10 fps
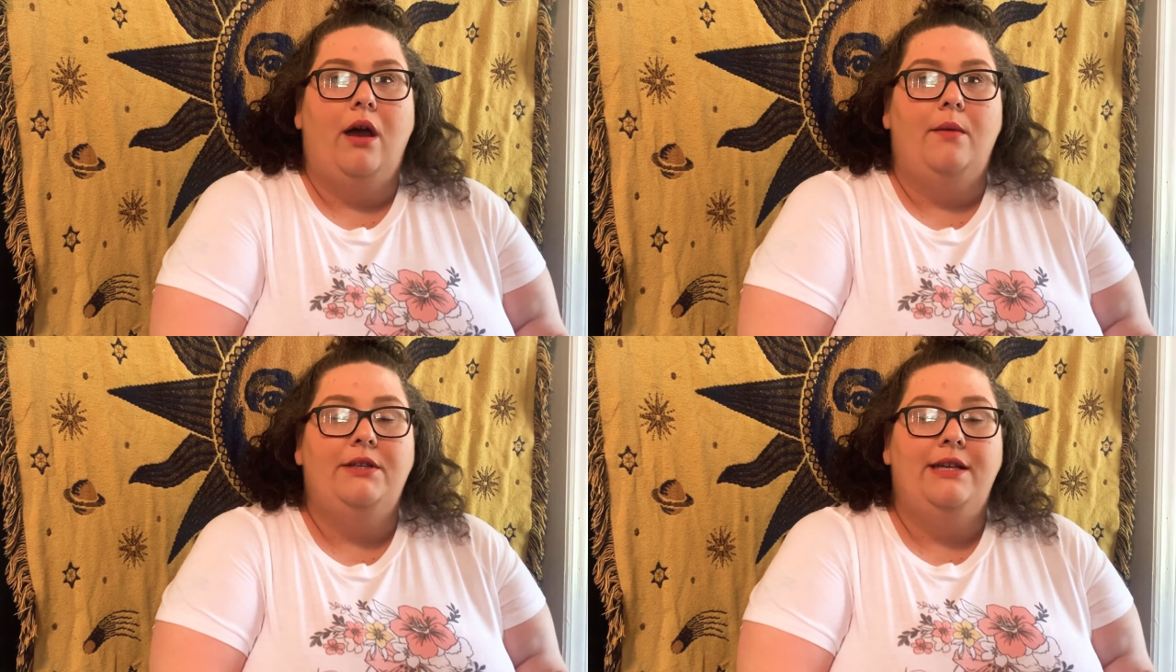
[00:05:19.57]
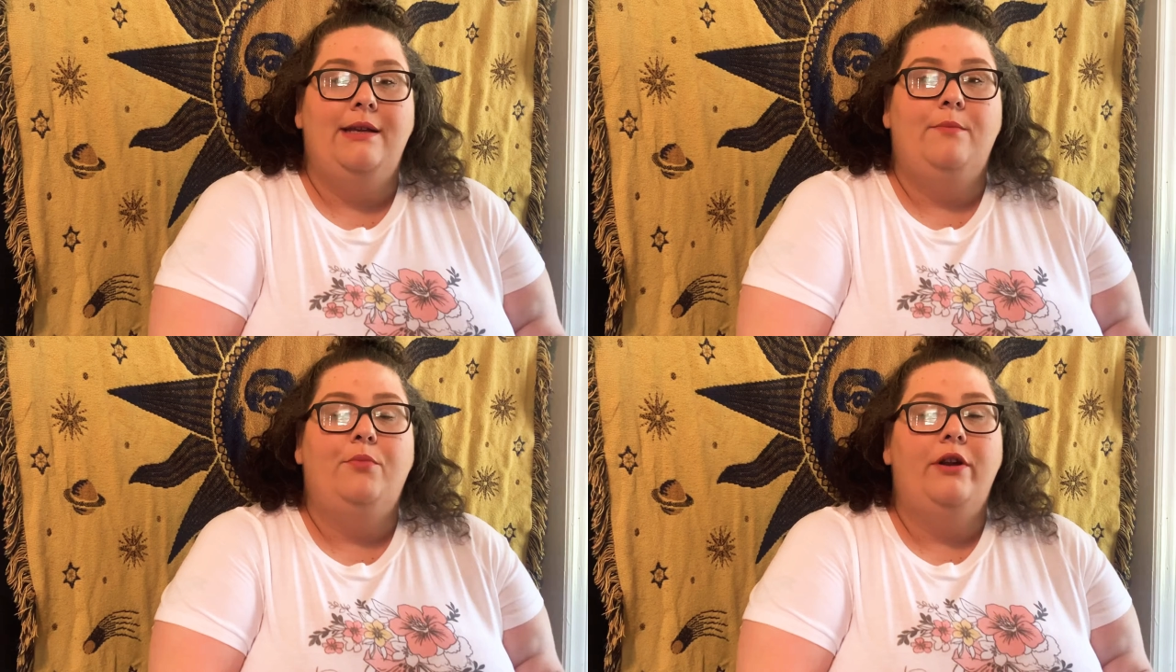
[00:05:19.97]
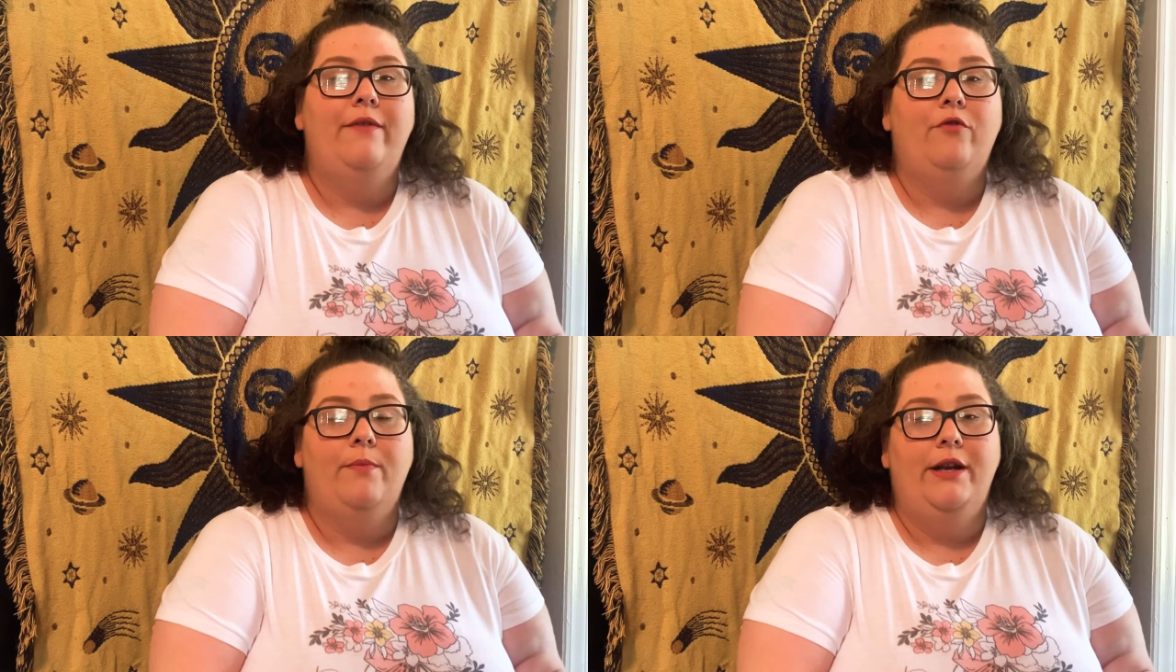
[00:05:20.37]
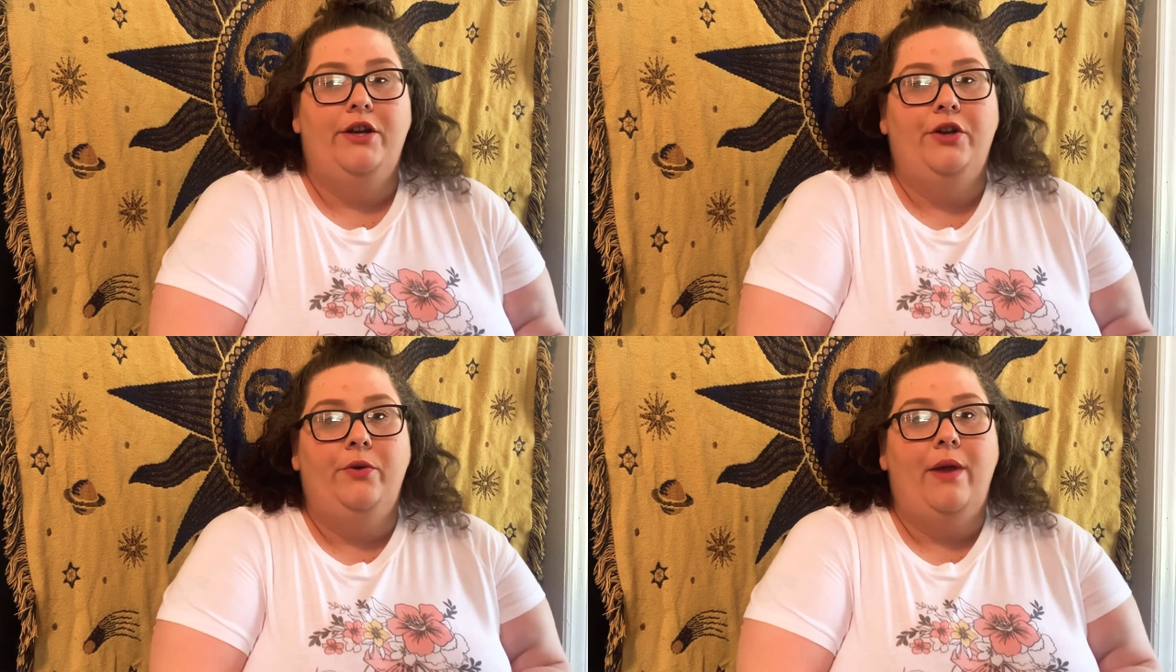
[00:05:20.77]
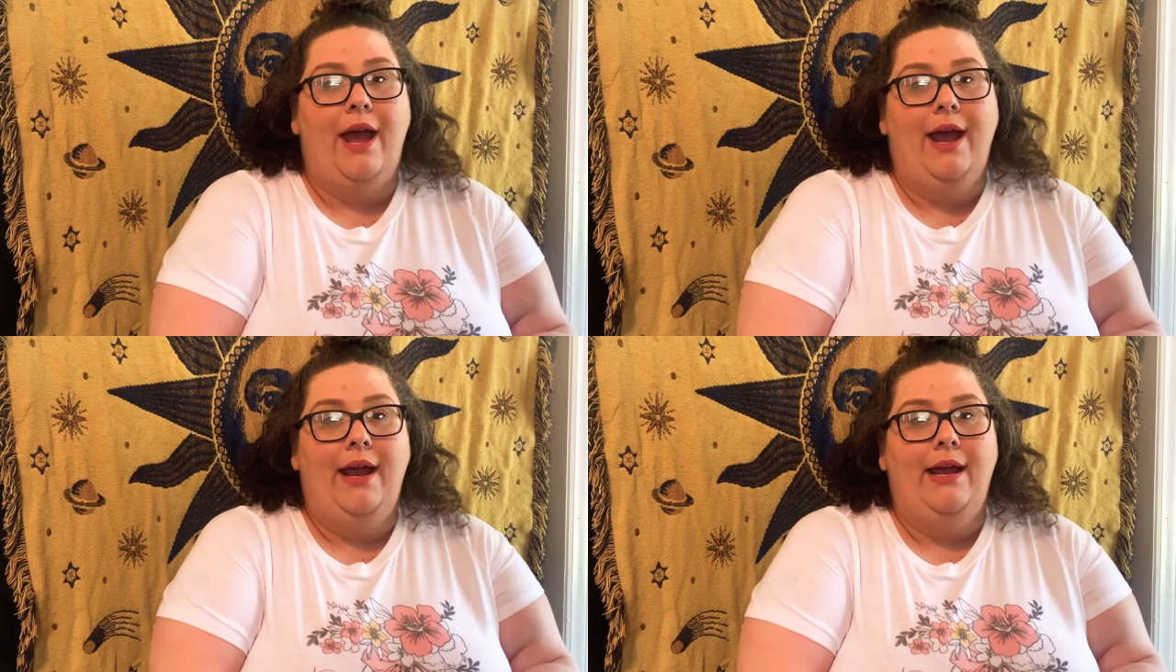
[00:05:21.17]
she put in for me to do
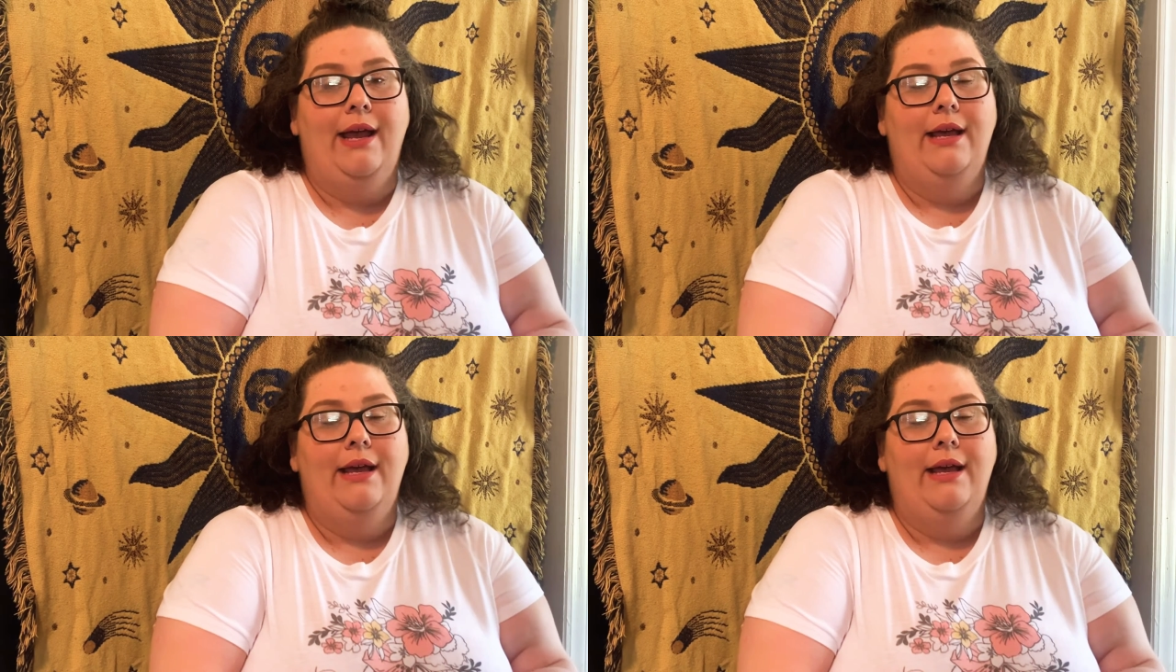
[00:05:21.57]
a